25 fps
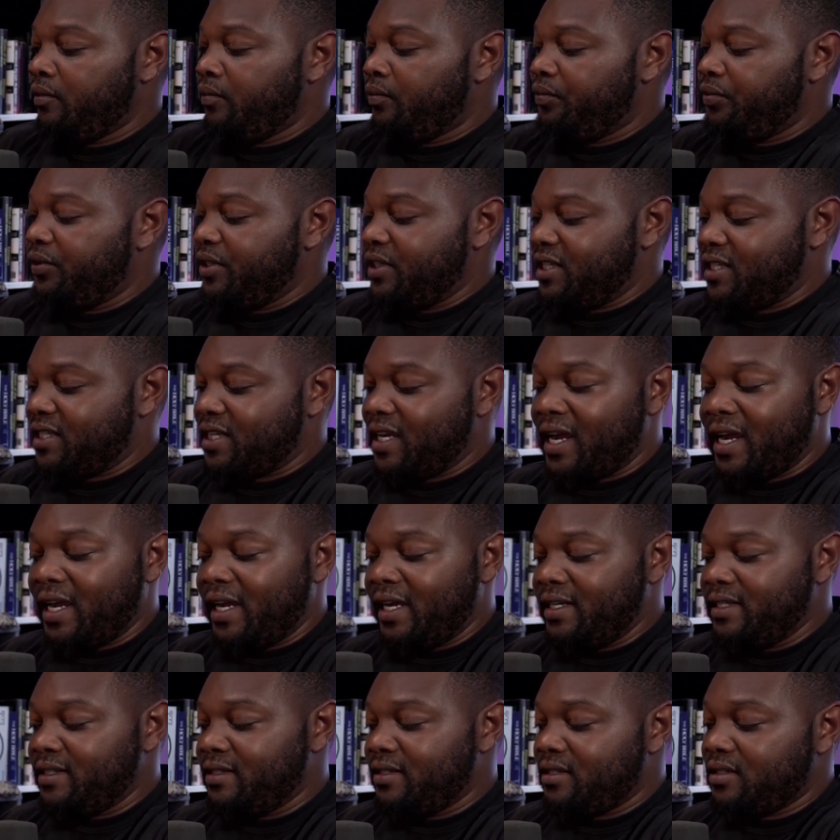the
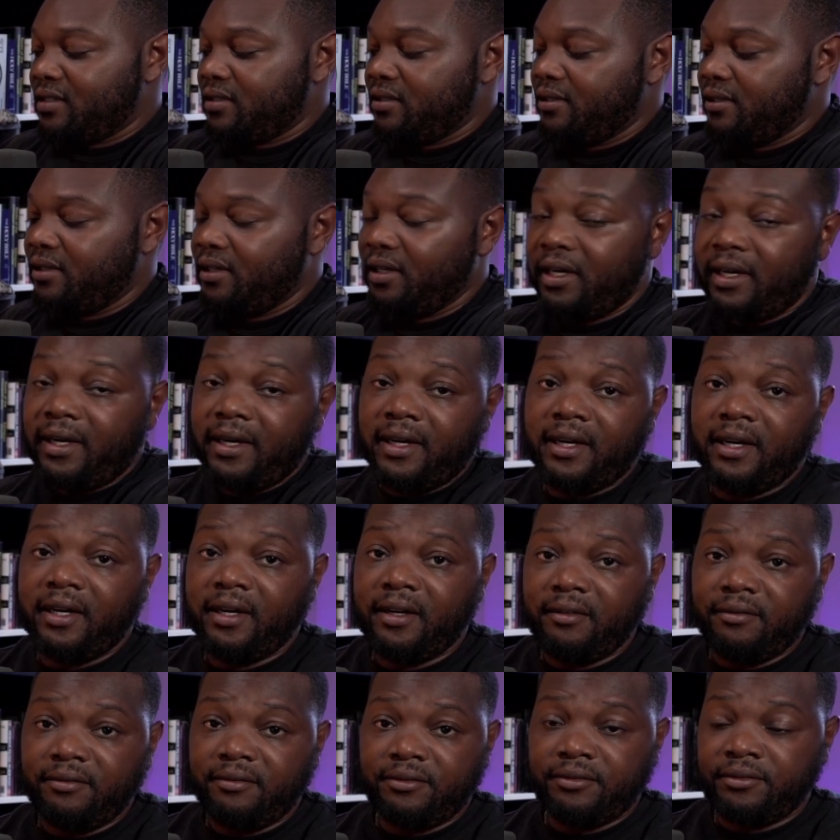size
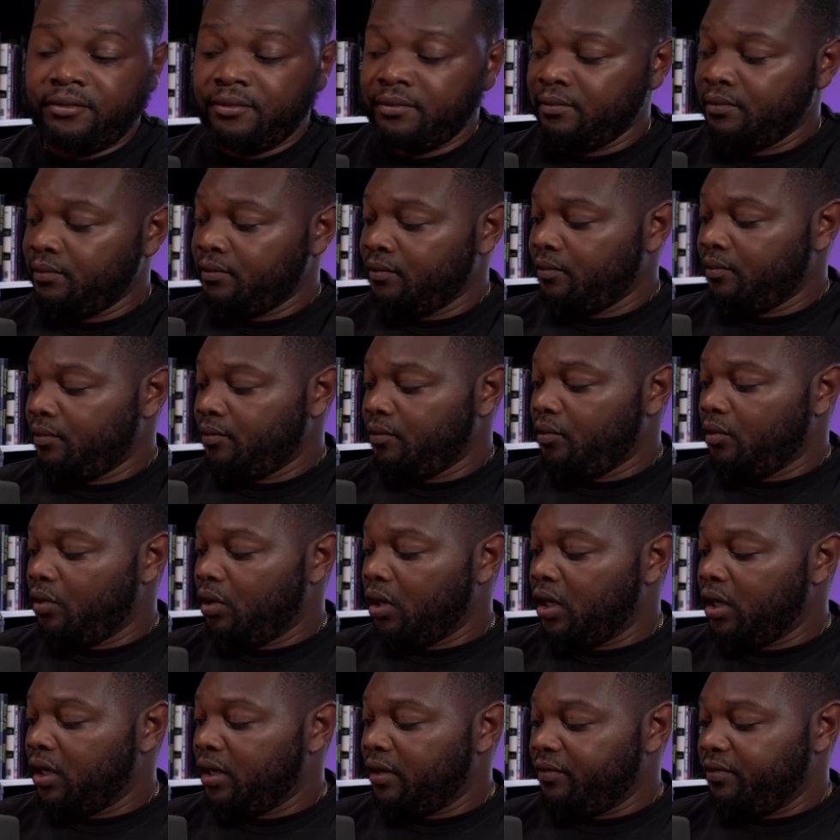of
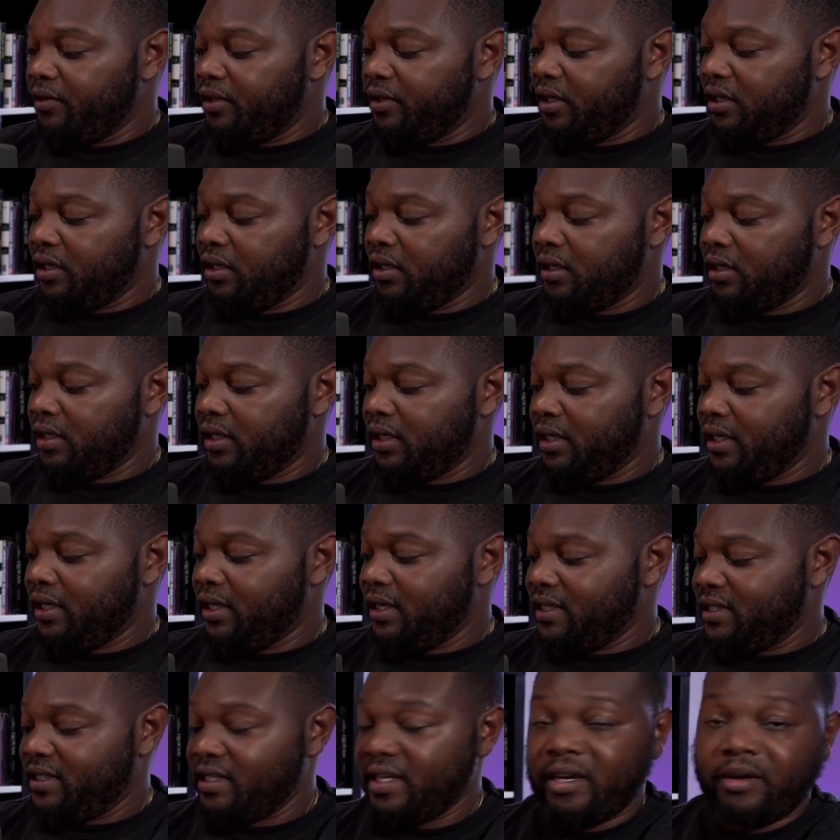the
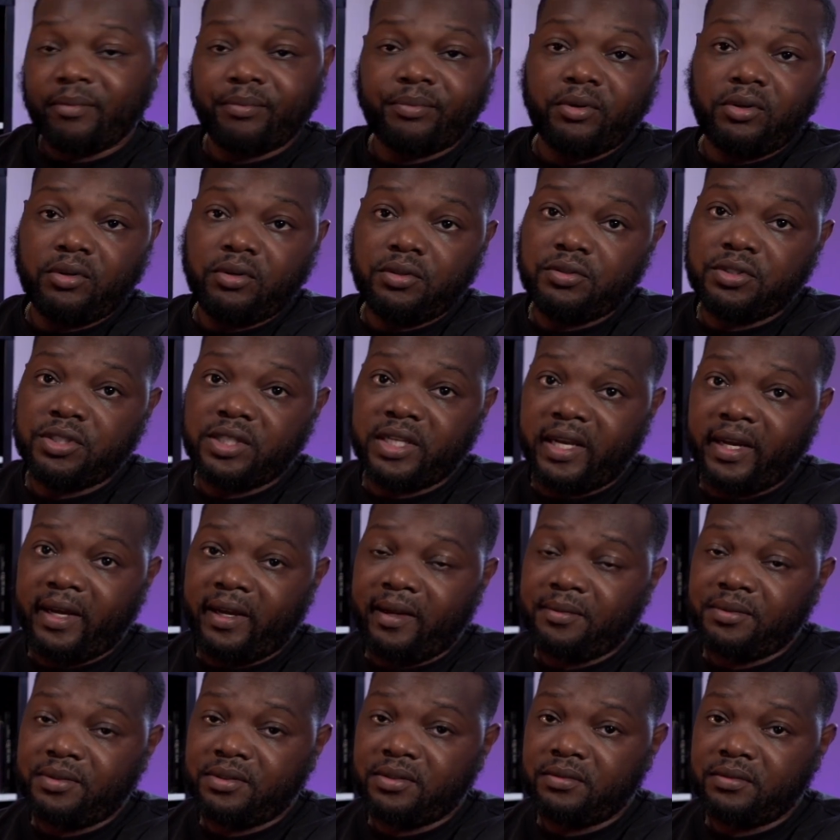Exam Pros
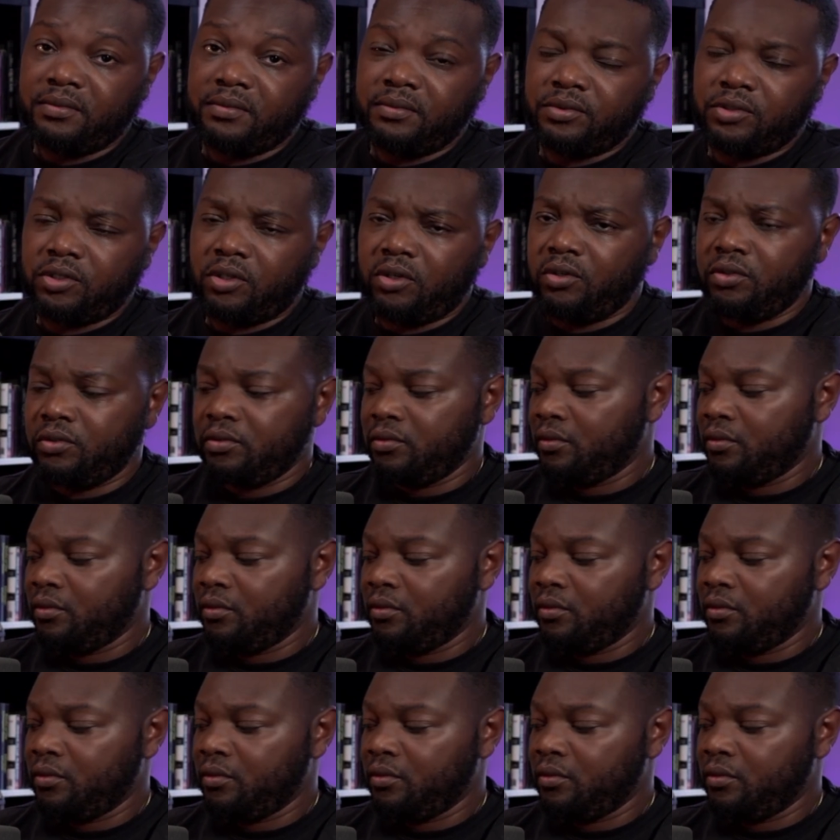tabs. So